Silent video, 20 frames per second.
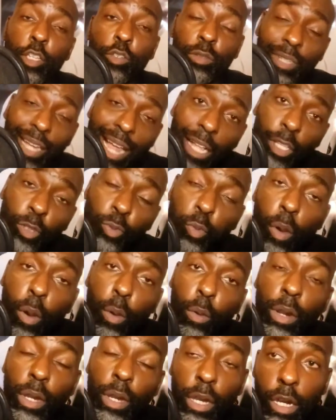So that's
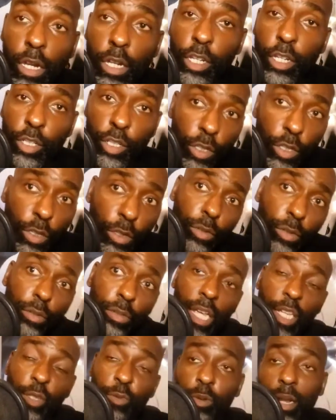what we're going to
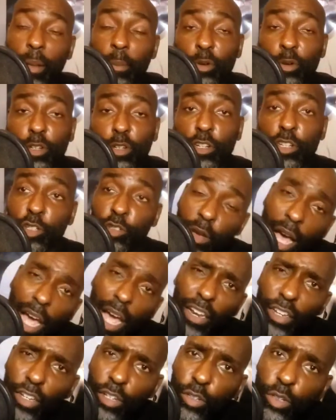do. That's what I'm going to
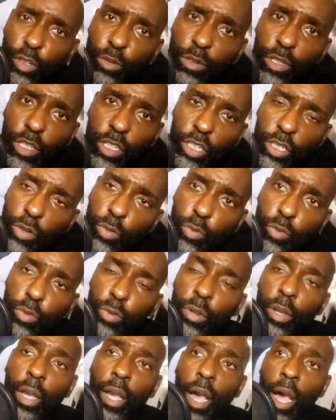try to do with
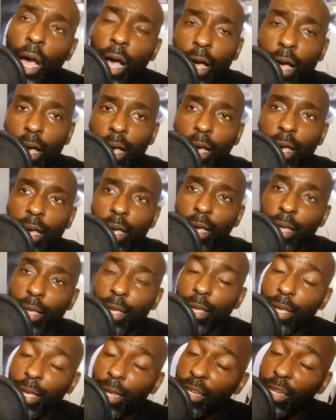you
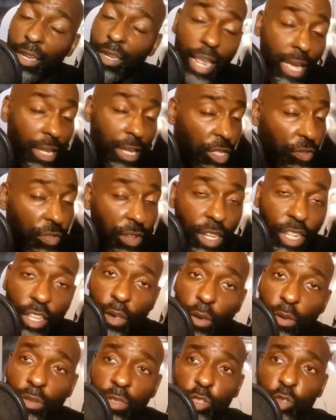in the next
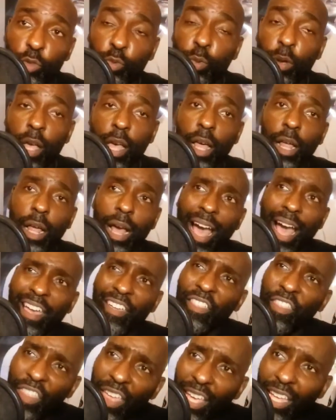videos as well.
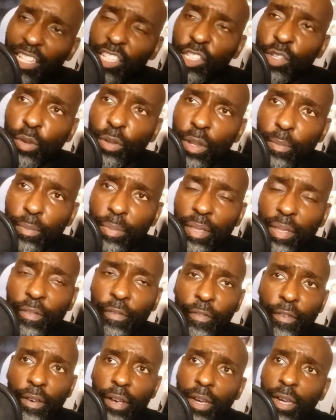I think it's going to
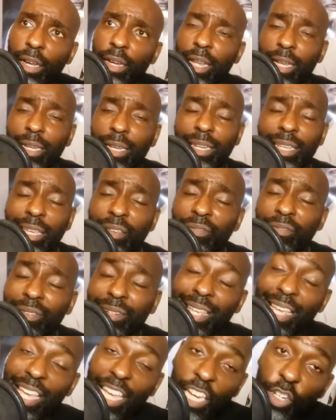be fun and
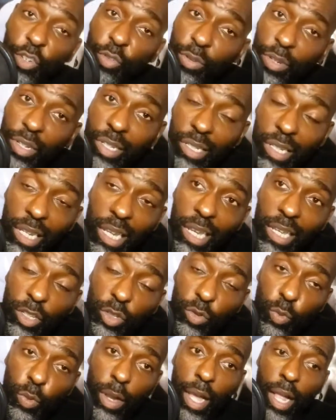even interesting
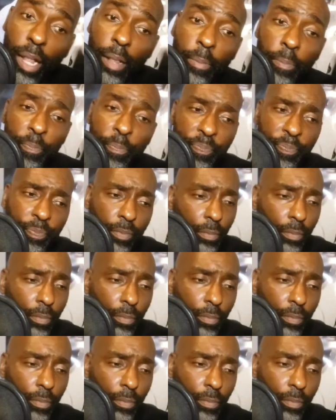as well.